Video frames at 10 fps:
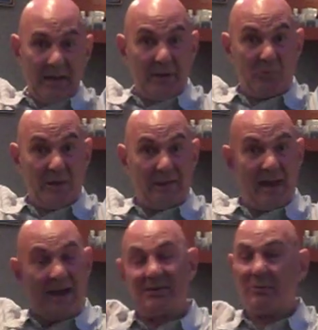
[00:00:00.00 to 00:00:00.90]
then he
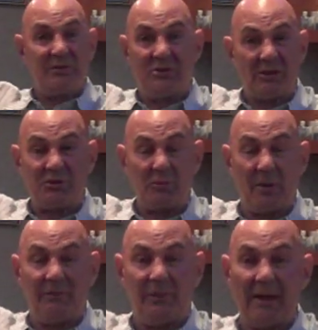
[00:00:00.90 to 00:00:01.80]
realized it was just the
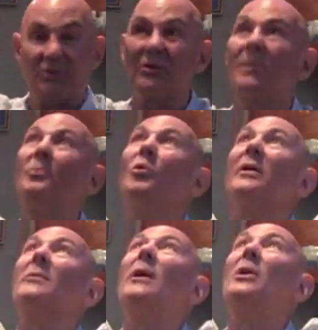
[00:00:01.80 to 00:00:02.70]
reflection of the pool.
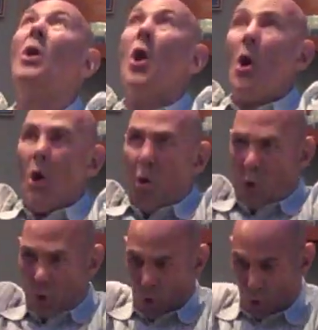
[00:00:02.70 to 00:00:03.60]
He went,
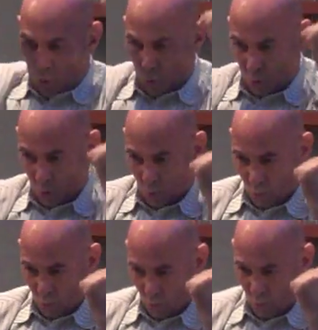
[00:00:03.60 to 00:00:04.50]

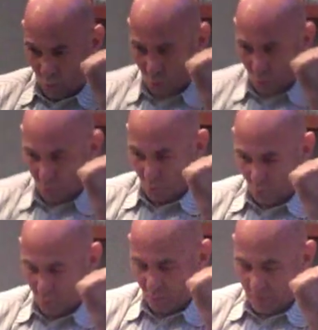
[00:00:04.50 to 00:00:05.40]
oh,